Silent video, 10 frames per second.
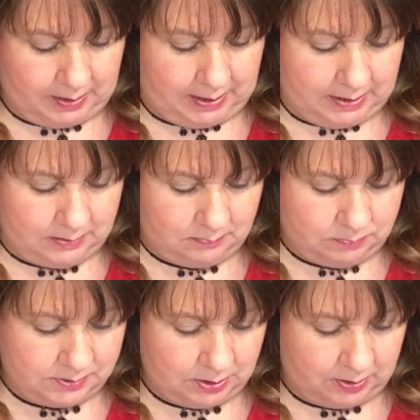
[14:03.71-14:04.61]
and
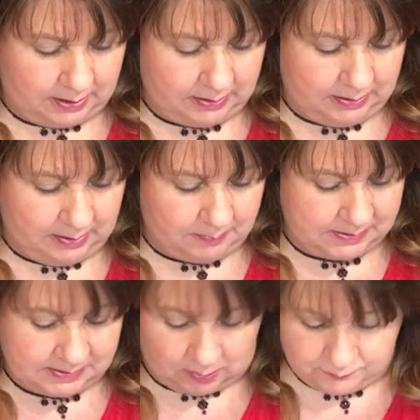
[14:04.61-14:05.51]
so that I can get
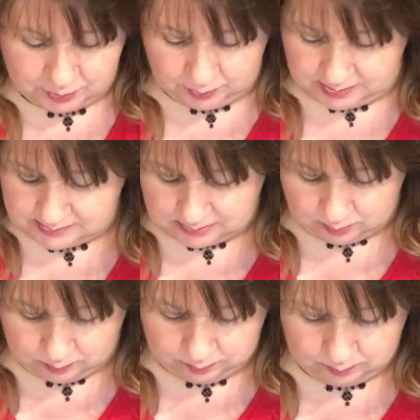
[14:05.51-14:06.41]
myself to these
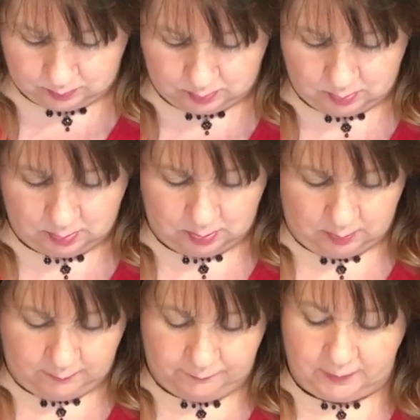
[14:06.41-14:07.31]
little
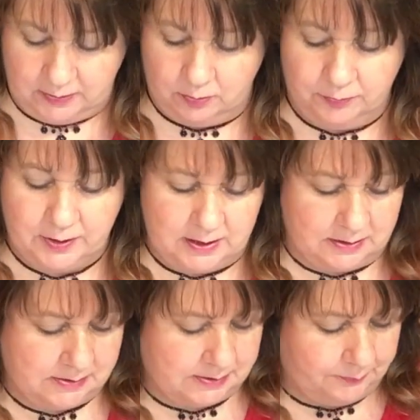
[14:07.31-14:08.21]
fun little
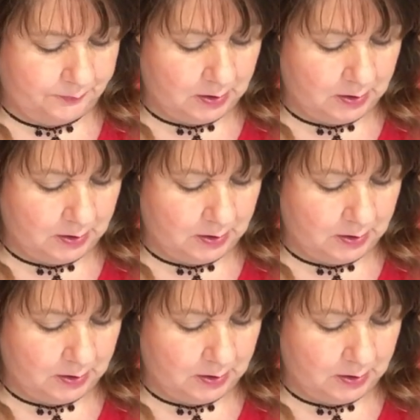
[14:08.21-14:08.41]
things.